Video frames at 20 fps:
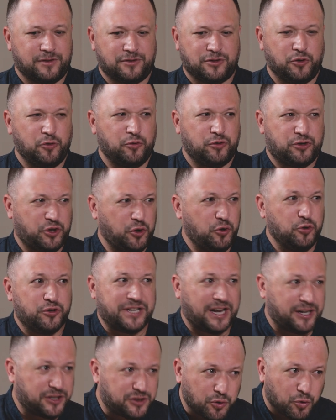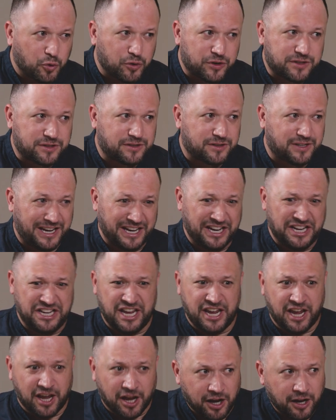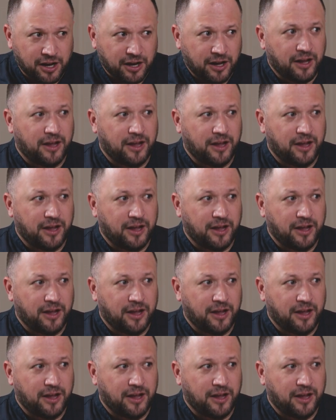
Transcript: do 2 TED Talks in a year.